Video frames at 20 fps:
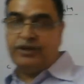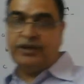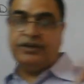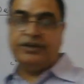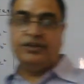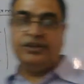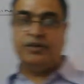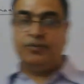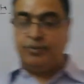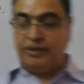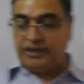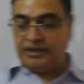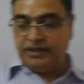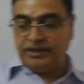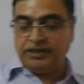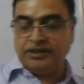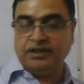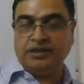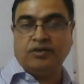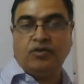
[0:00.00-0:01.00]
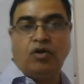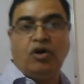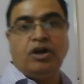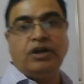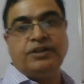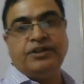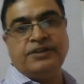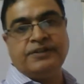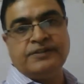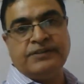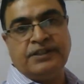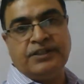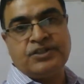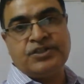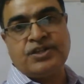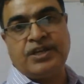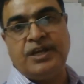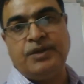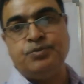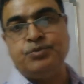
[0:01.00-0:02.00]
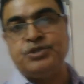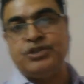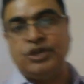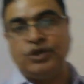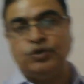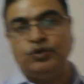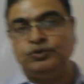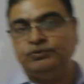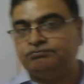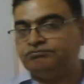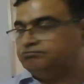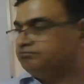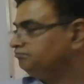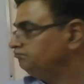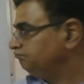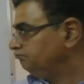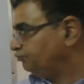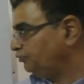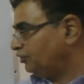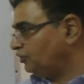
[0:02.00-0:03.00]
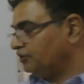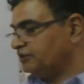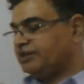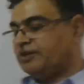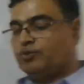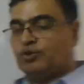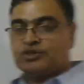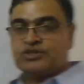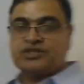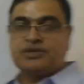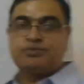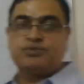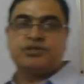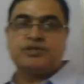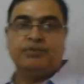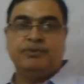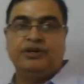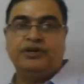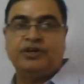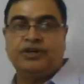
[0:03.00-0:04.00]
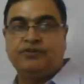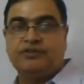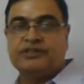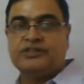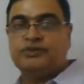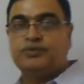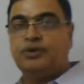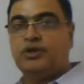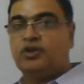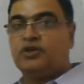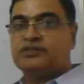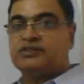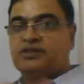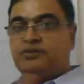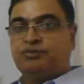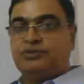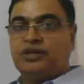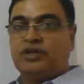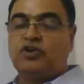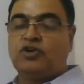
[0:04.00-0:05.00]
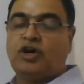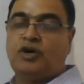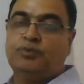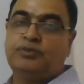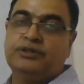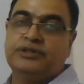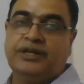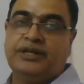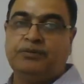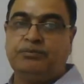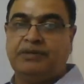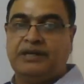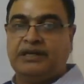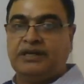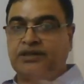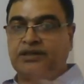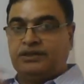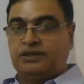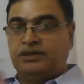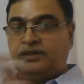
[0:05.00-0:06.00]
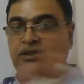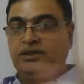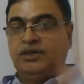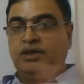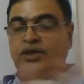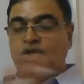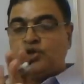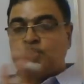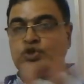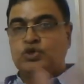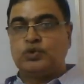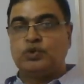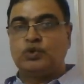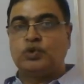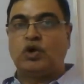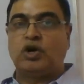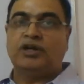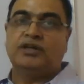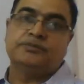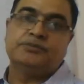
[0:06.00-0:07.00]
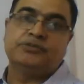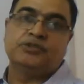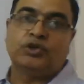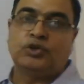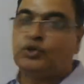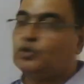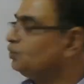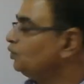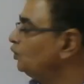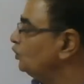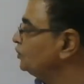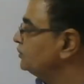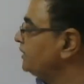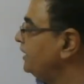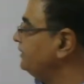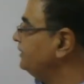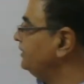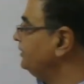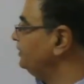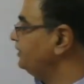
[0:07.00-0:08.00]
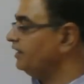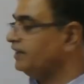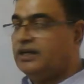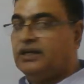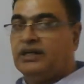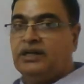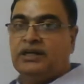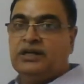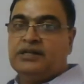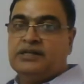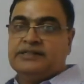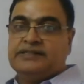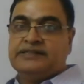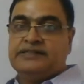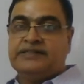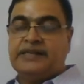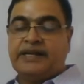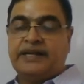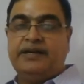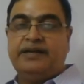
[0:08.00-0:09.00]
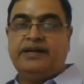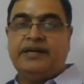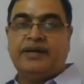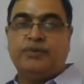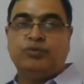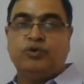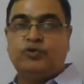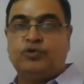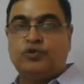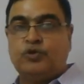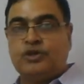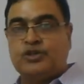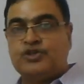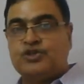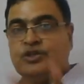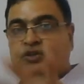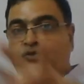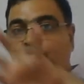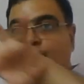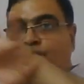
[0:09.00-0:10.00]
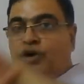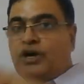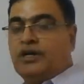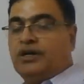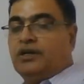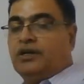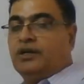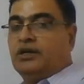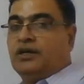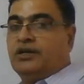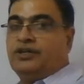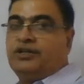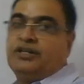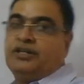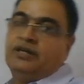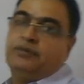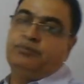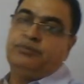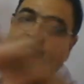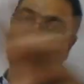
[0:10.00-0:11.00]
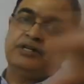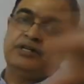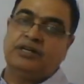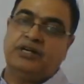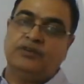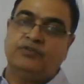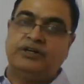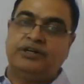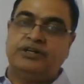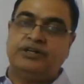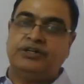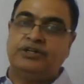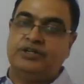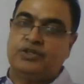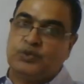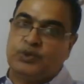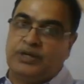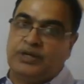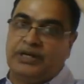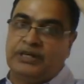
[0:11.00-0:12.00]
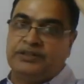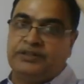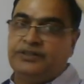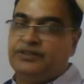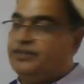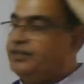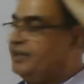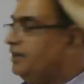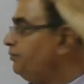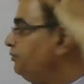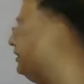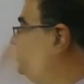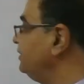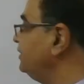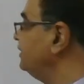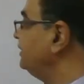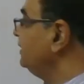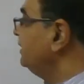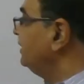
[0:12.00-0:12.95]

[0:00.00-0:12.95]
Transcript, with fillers: done in the beginning all the results came zero because there was some symmetry visible or something common and make uh, two columns or two rows identical second type of question one determinant converted into another determinant